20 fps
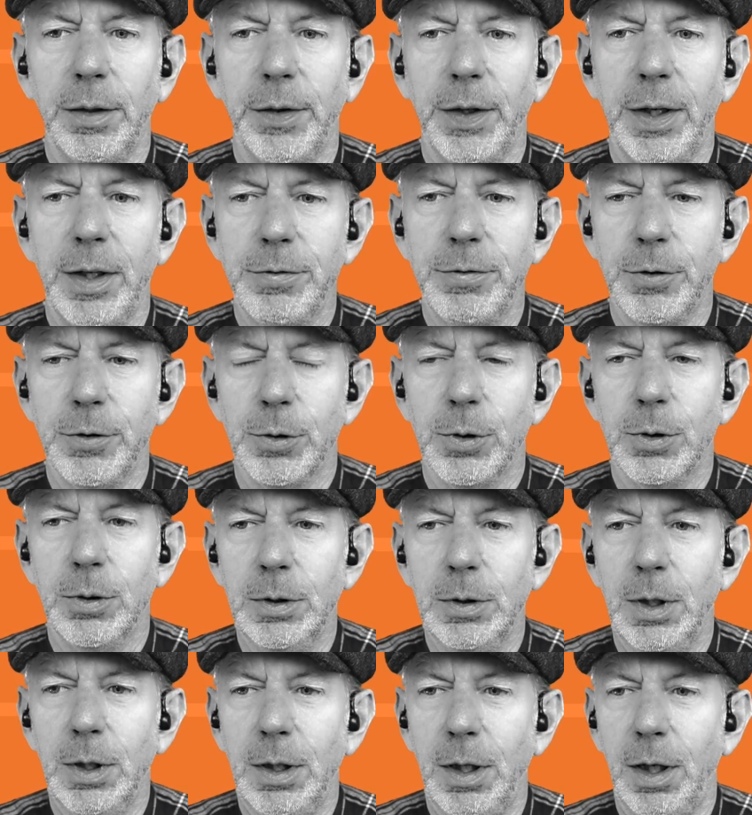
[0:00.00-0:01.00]
therefore
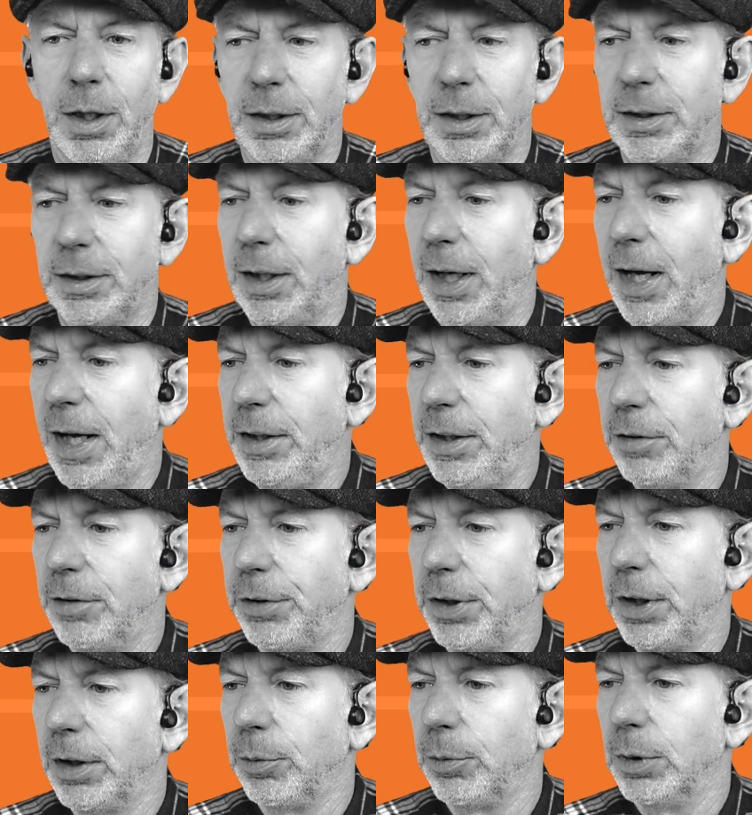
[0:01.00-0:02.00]
in any of
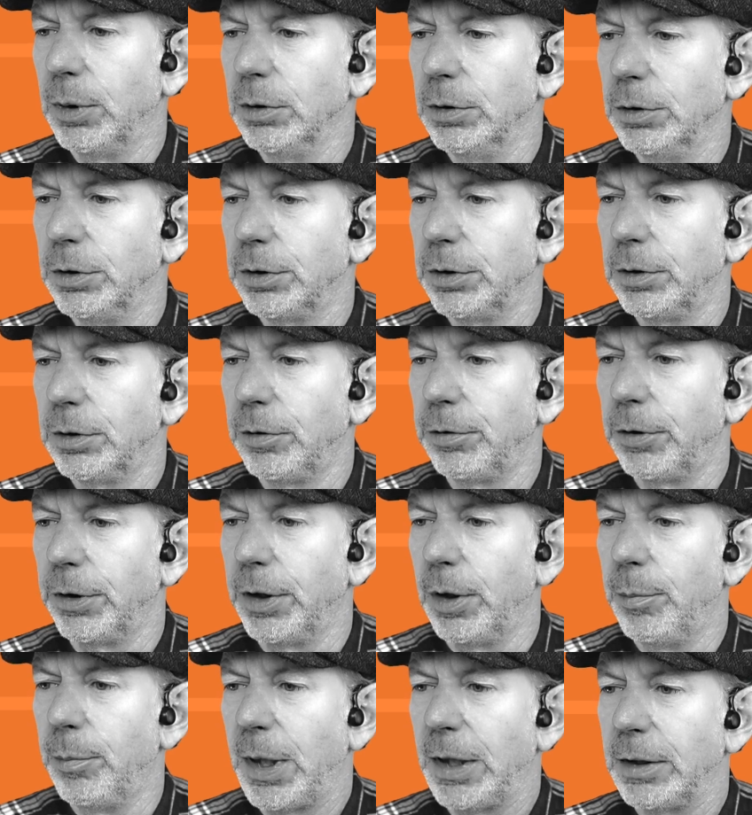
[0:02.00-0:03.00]
the other ones, if I
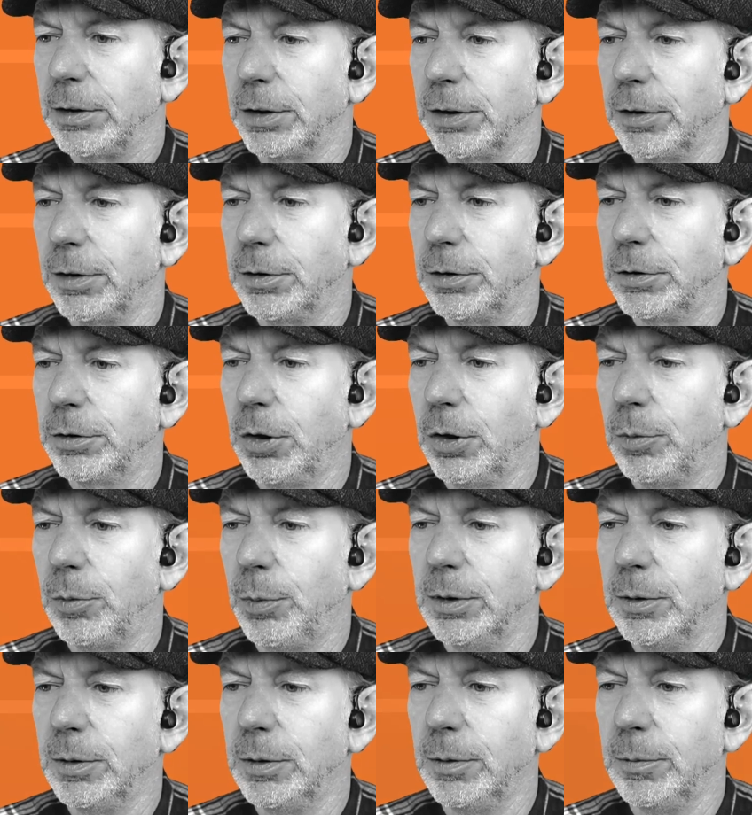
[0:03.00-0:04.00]
go back to the top
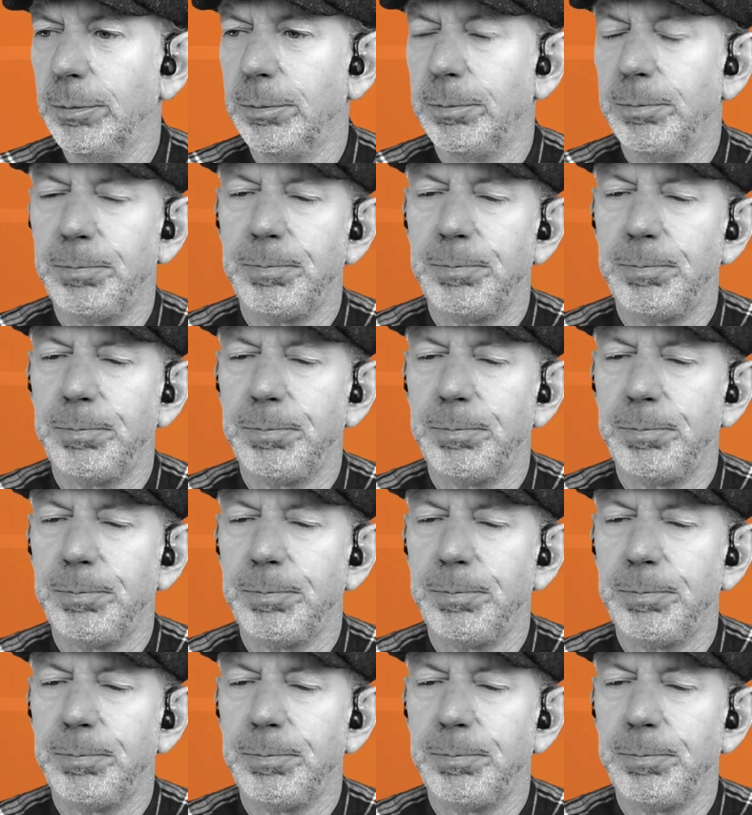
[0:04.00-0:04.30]
one,